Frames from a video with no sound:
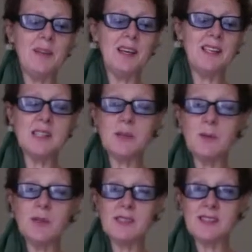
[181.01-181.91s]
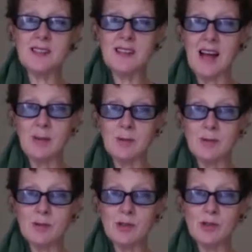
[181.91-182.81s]
Is the person
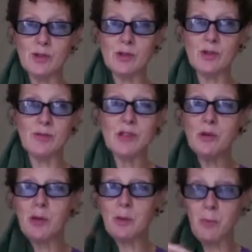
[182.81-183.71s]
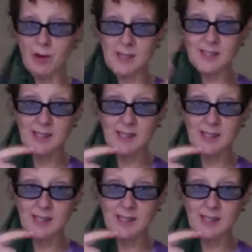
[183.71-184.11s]
able to visually process